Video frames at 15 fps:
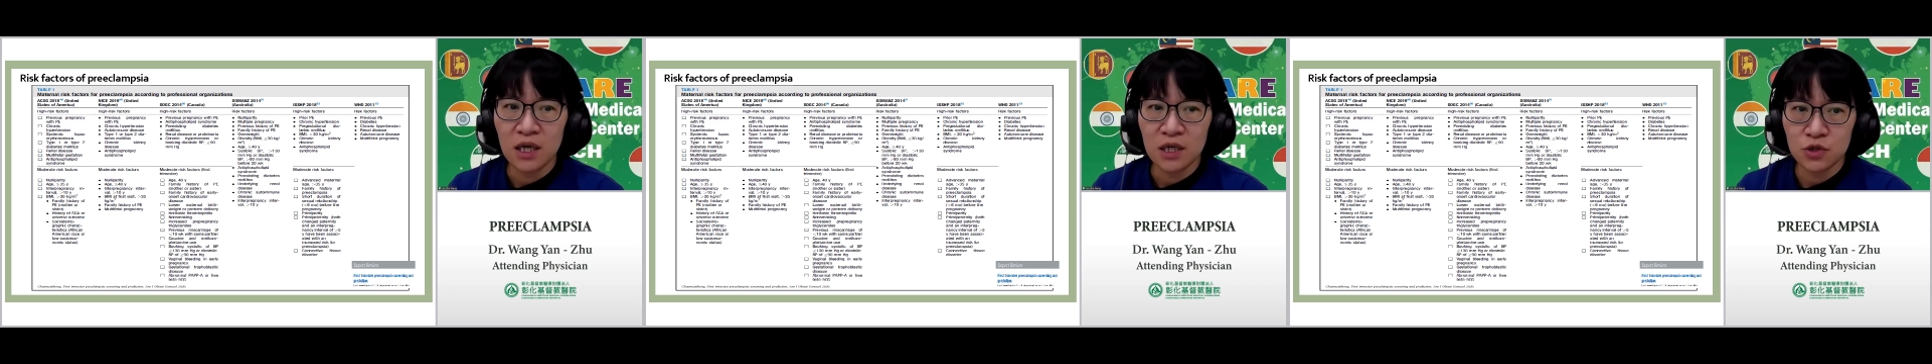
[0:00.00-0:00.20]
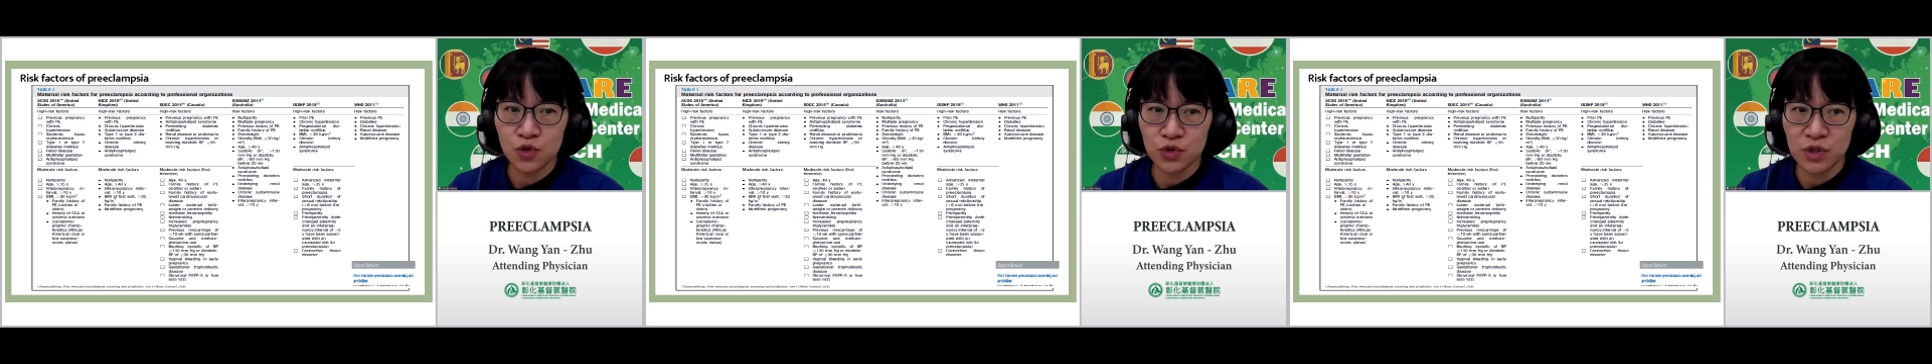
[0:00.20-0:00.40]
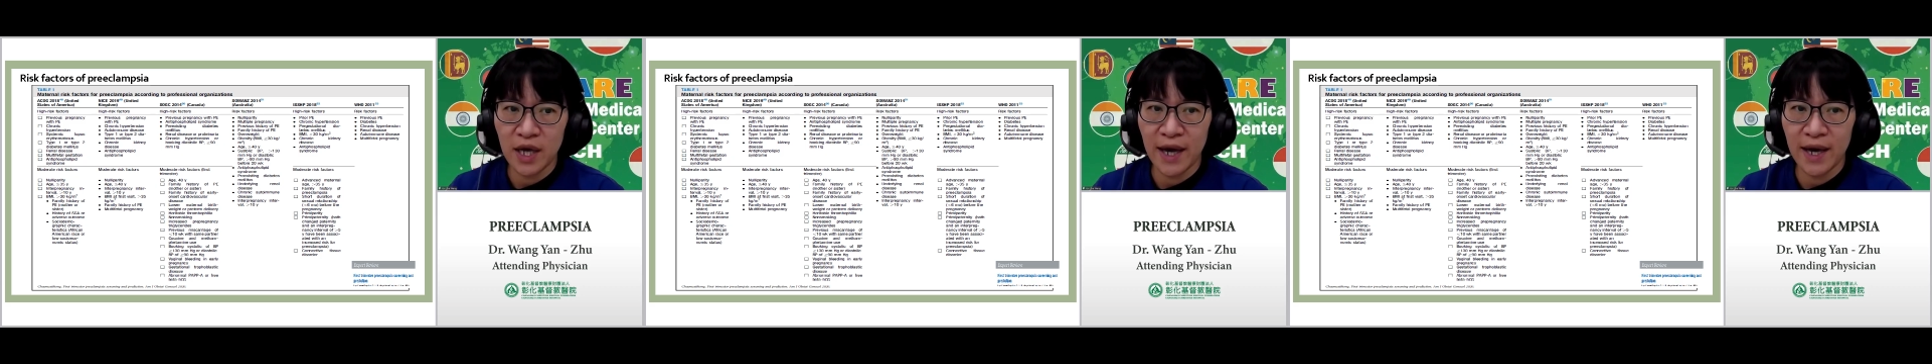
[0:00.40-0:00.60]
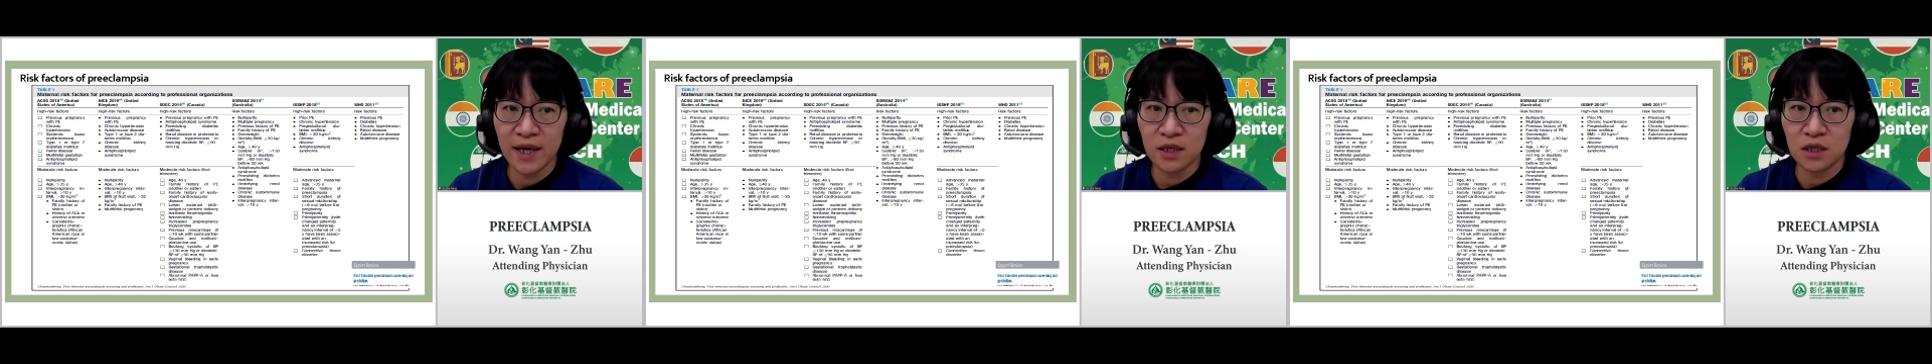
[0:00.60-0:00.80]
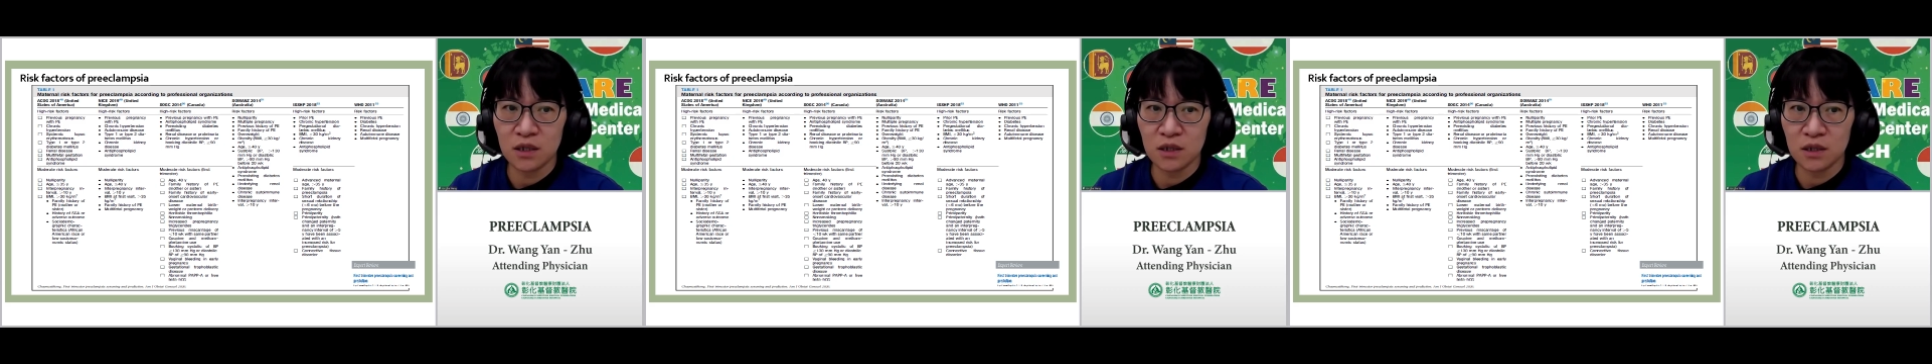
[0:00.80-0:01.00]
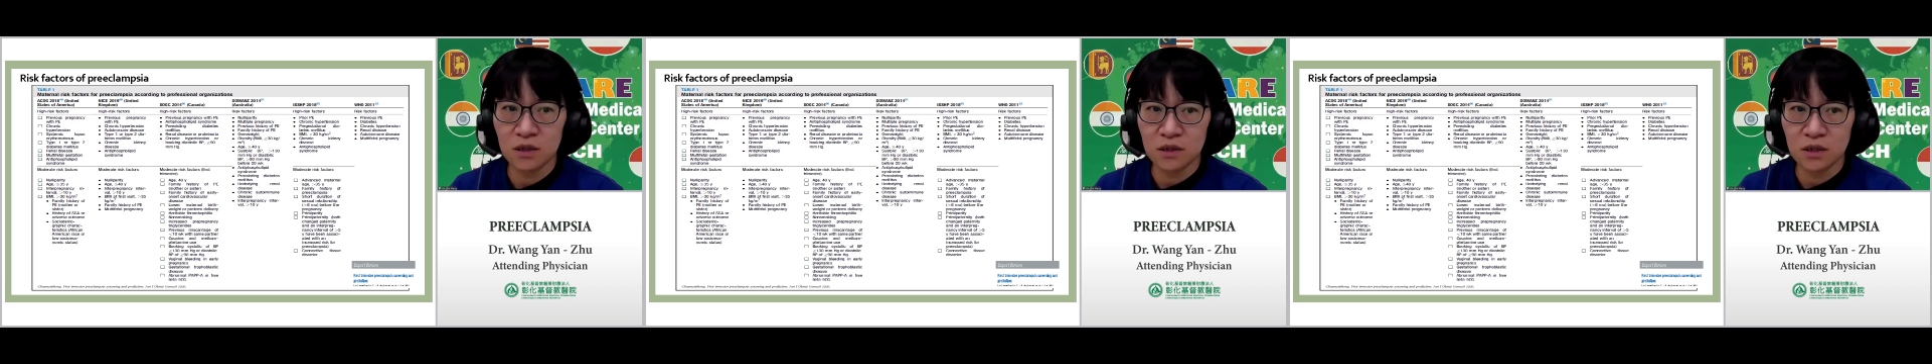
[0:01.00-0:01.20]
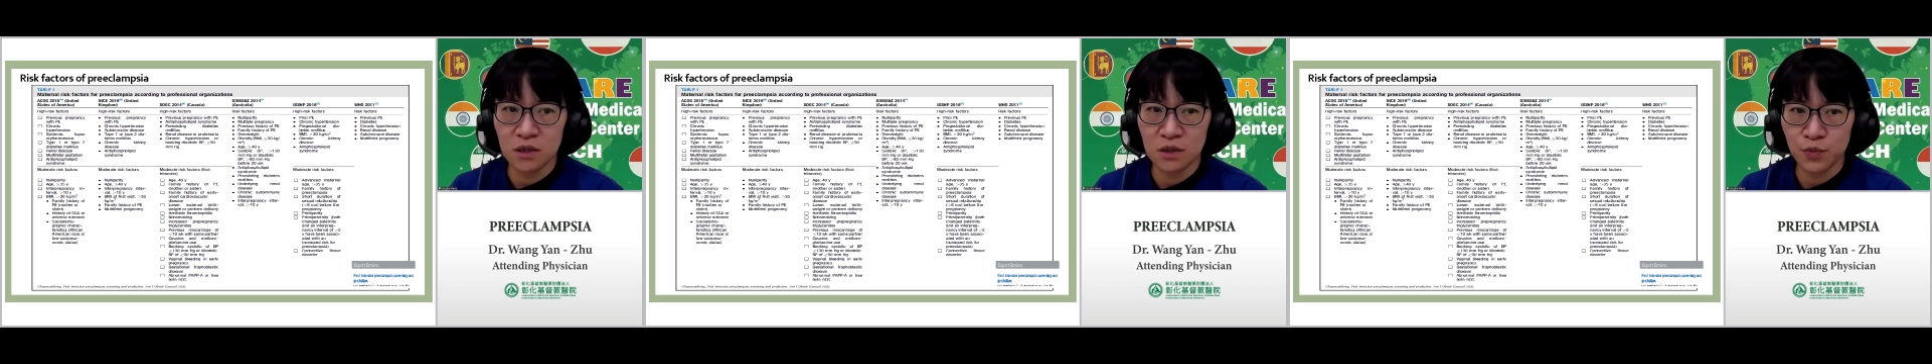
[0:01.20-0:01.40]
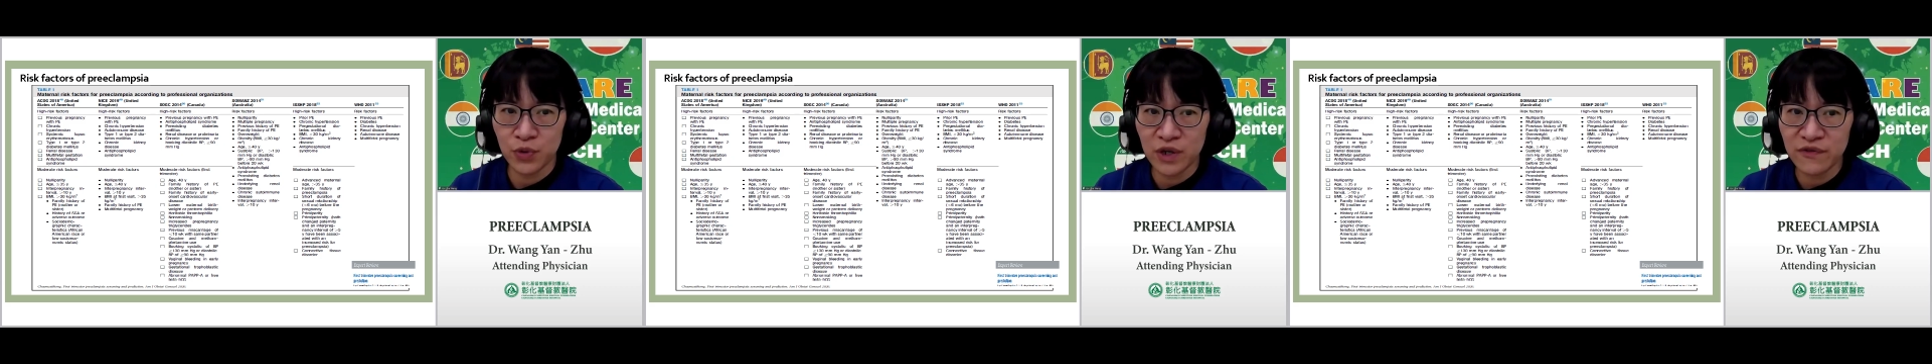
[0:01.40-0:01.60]
she had a
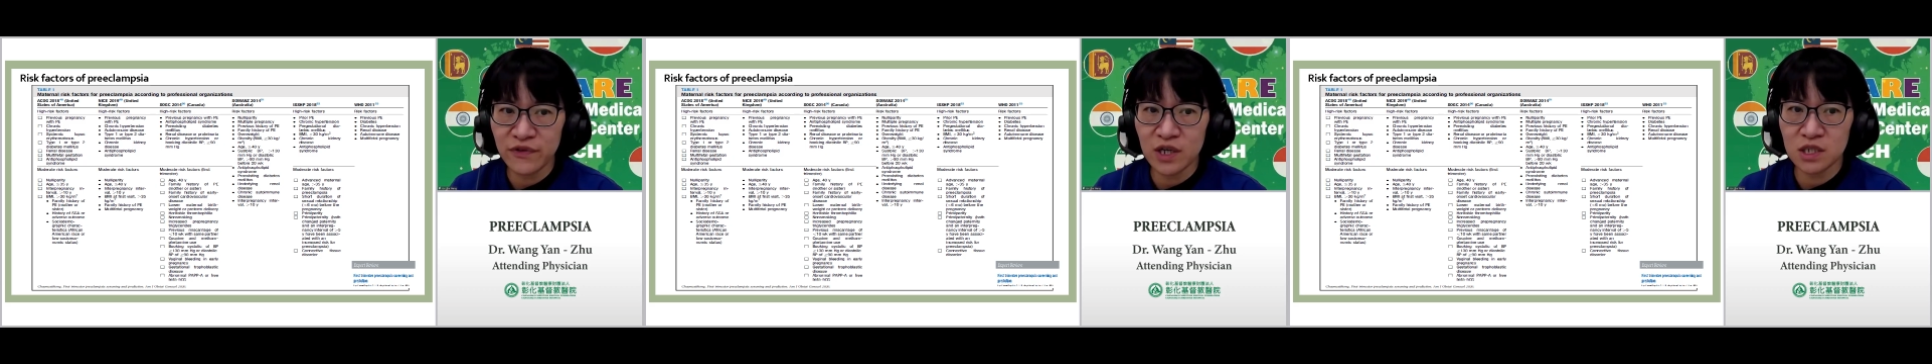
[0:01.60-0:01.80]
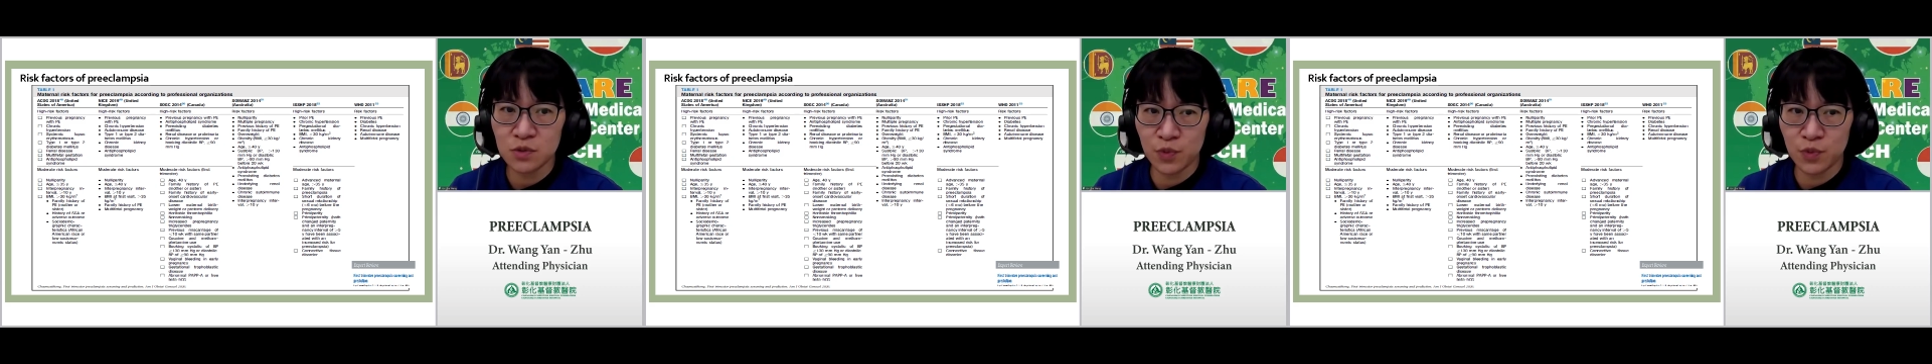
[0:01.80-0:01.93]
previous